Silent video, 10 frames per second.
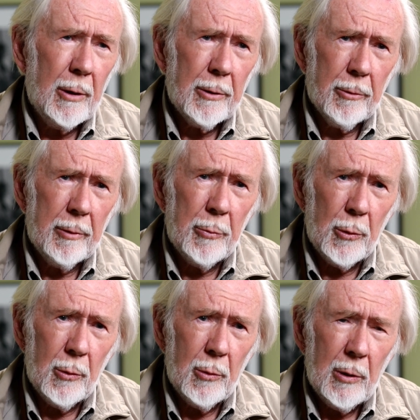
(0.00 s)
Marc
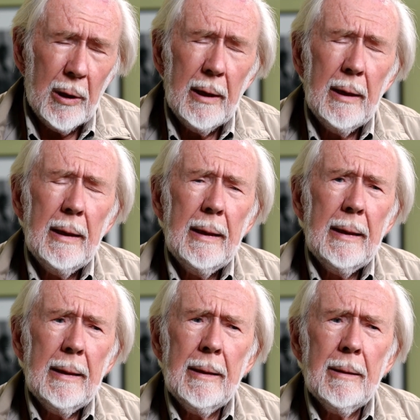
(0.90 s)
Ribou
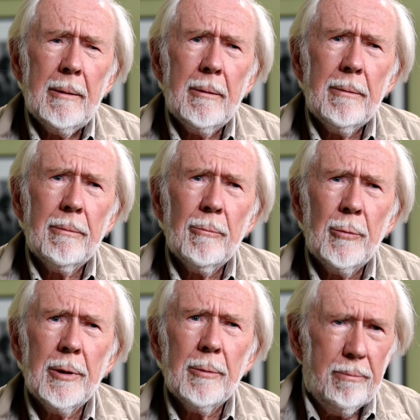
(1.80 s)

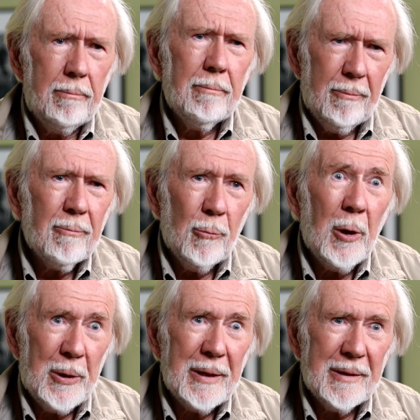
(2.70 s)
were
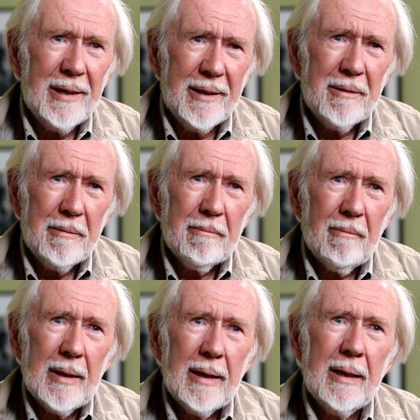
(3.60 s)
working there.
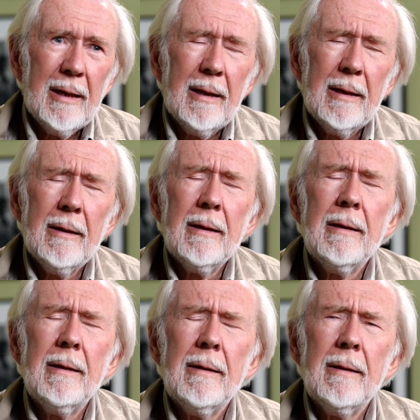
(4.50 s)

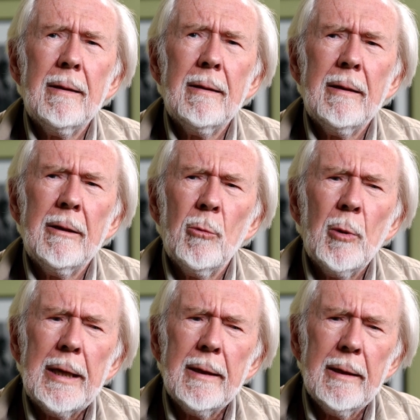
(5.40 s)
And in a
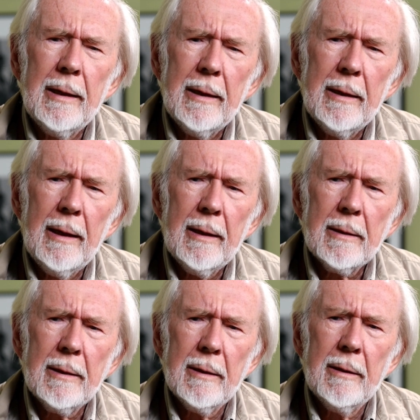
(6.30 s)
way they
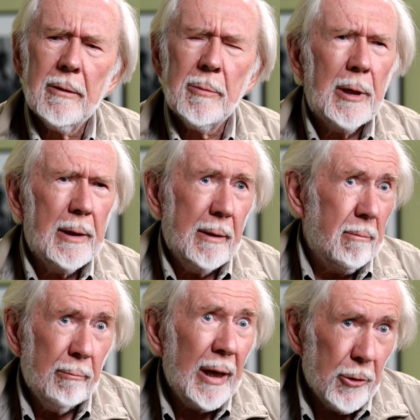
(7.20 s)
acted as my
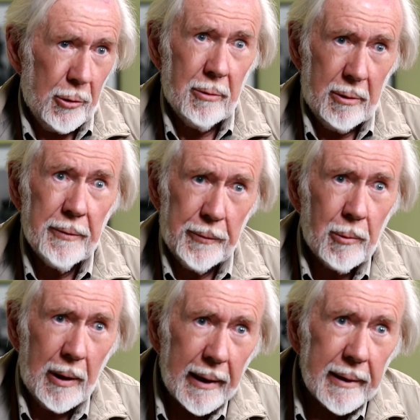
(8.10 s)
mentor, if
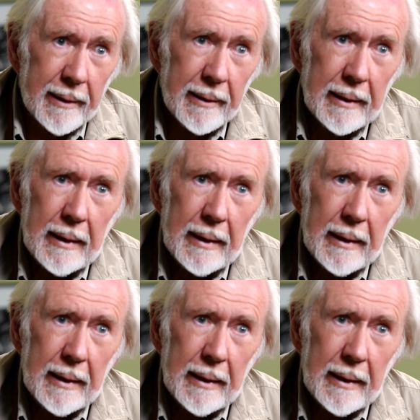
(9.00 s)
you like.